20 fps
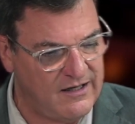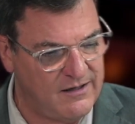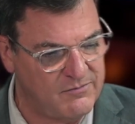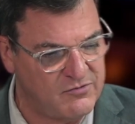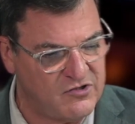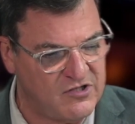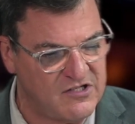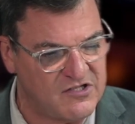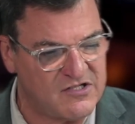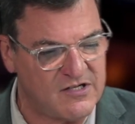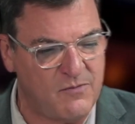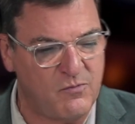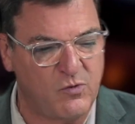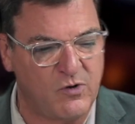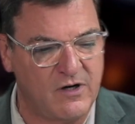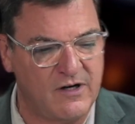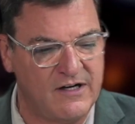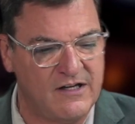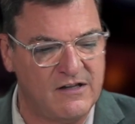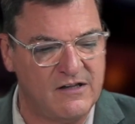She's
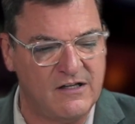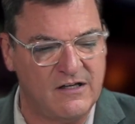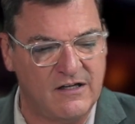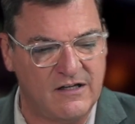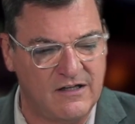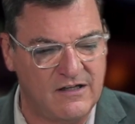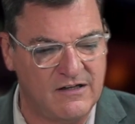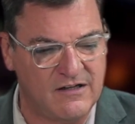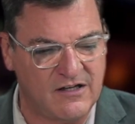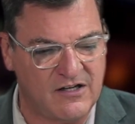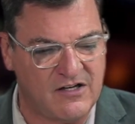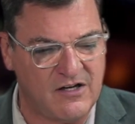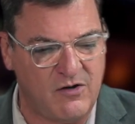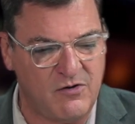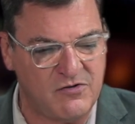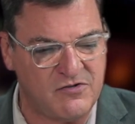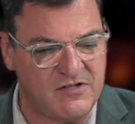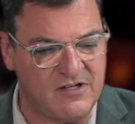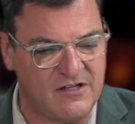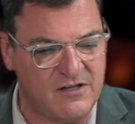somewhere in the...
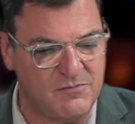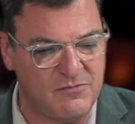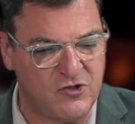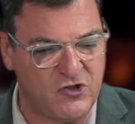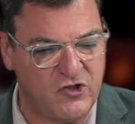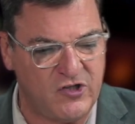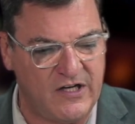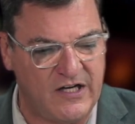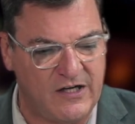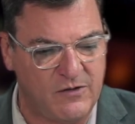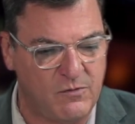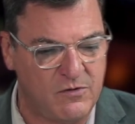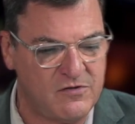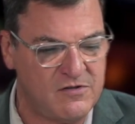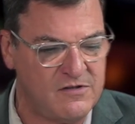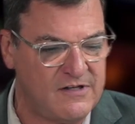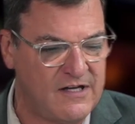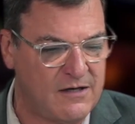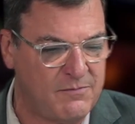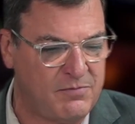Ghosts in the Machine.
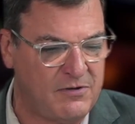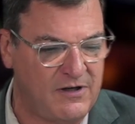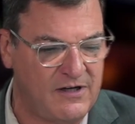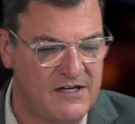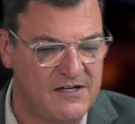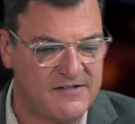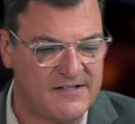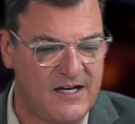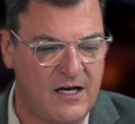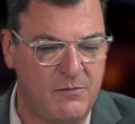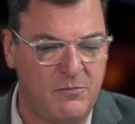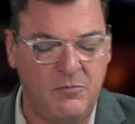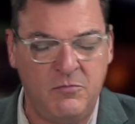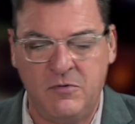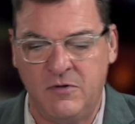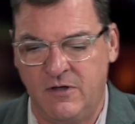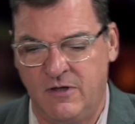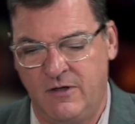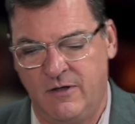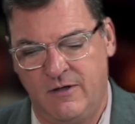Wasn't that a Police album?
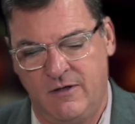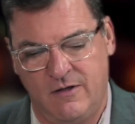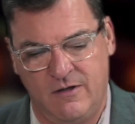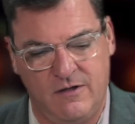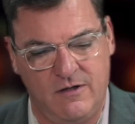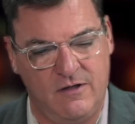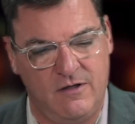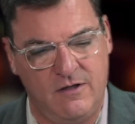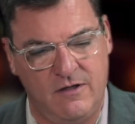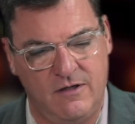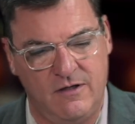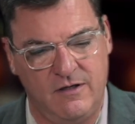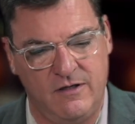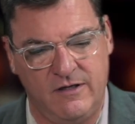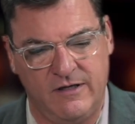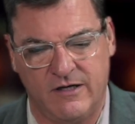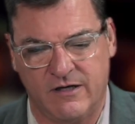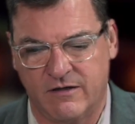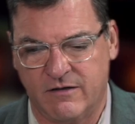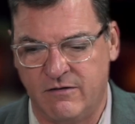
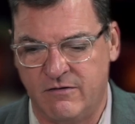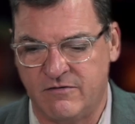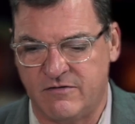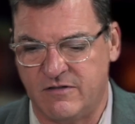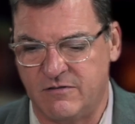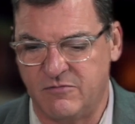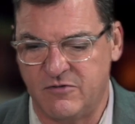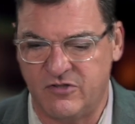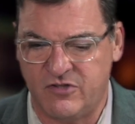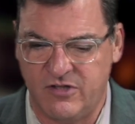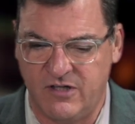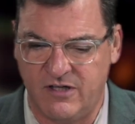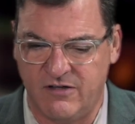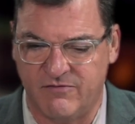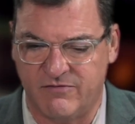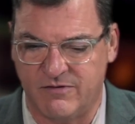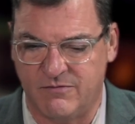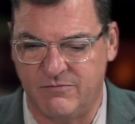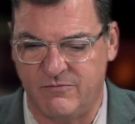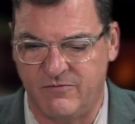Yeah, Ghosts in the Machine
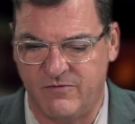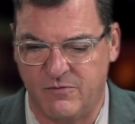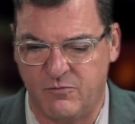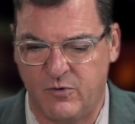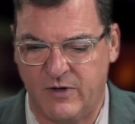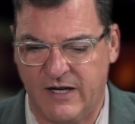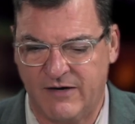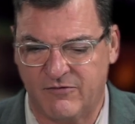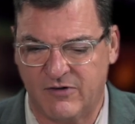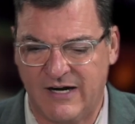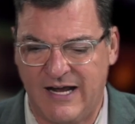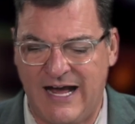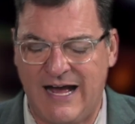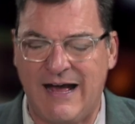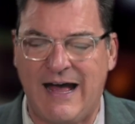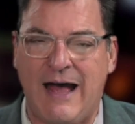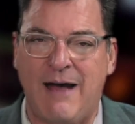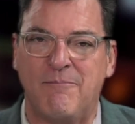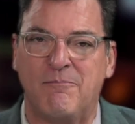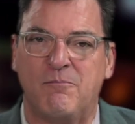from whenever.
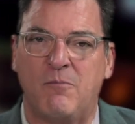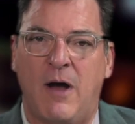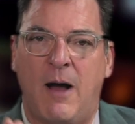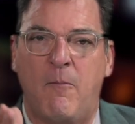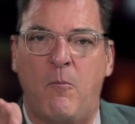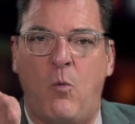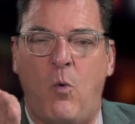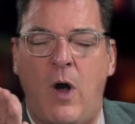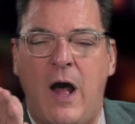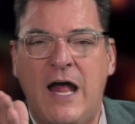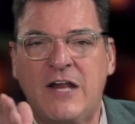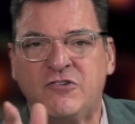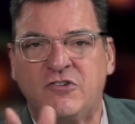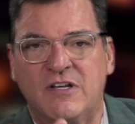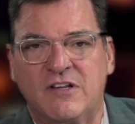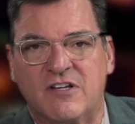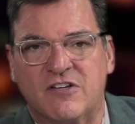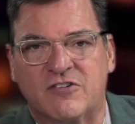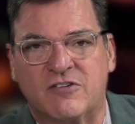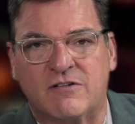I'm
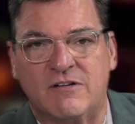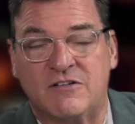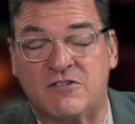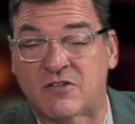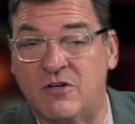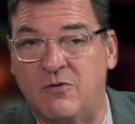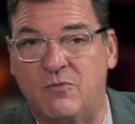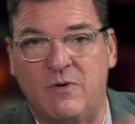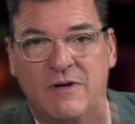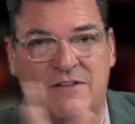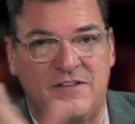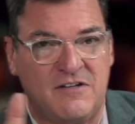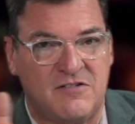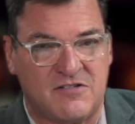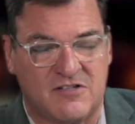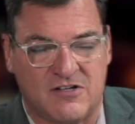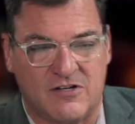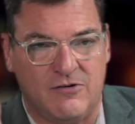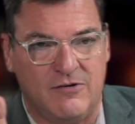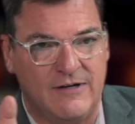watching this. So while
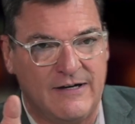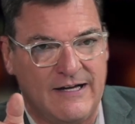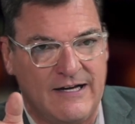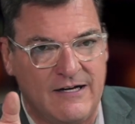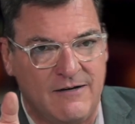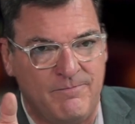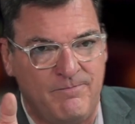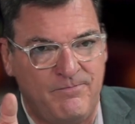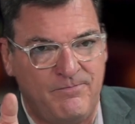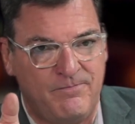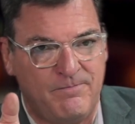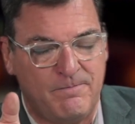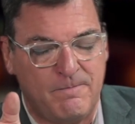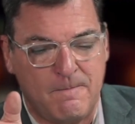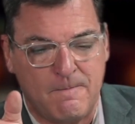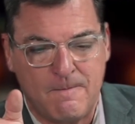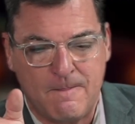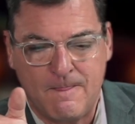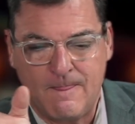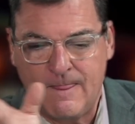this is going on,
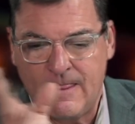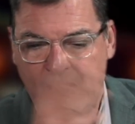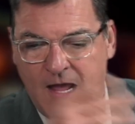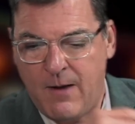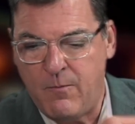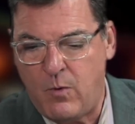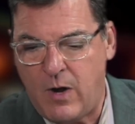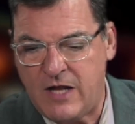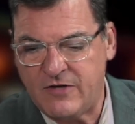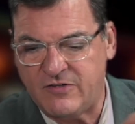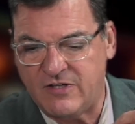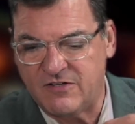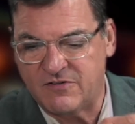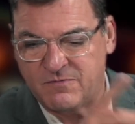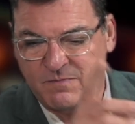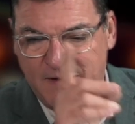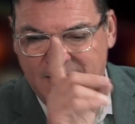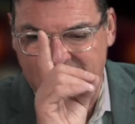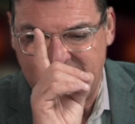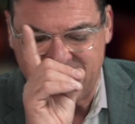I'm watching,
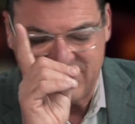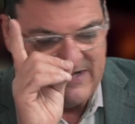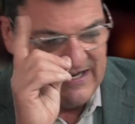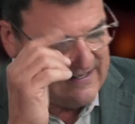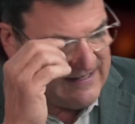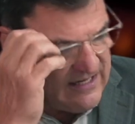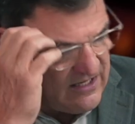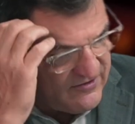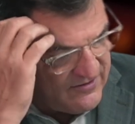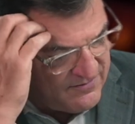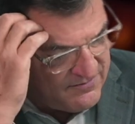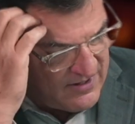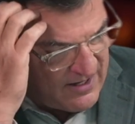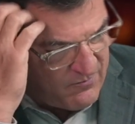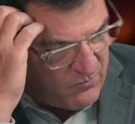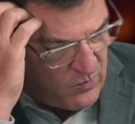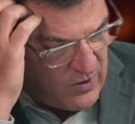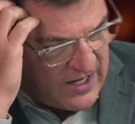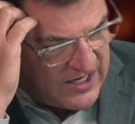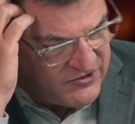speaking of technology,
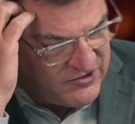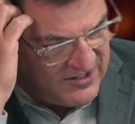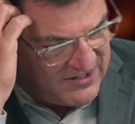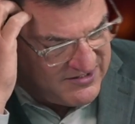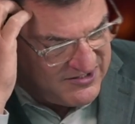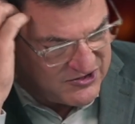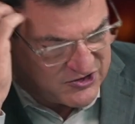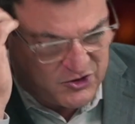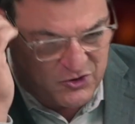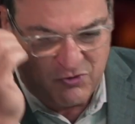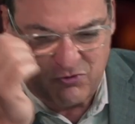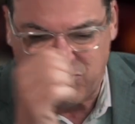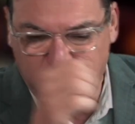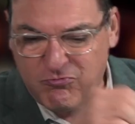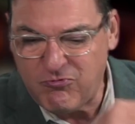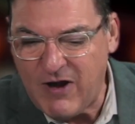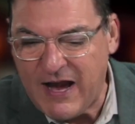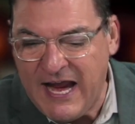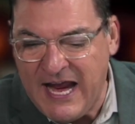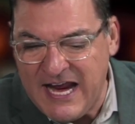I'm watching this
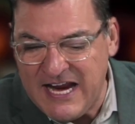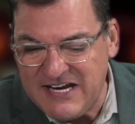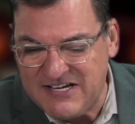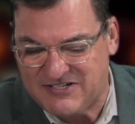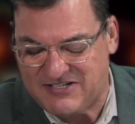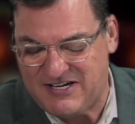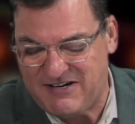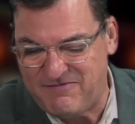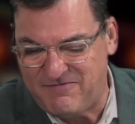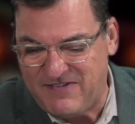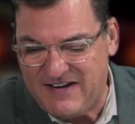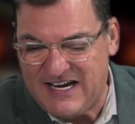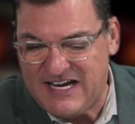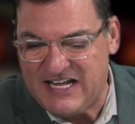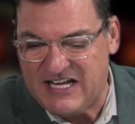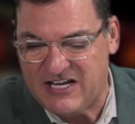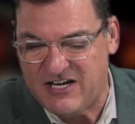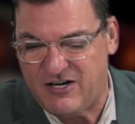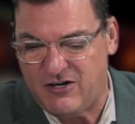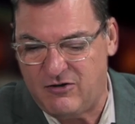crazy
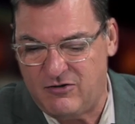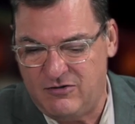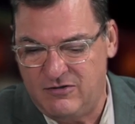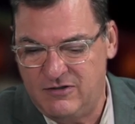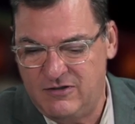video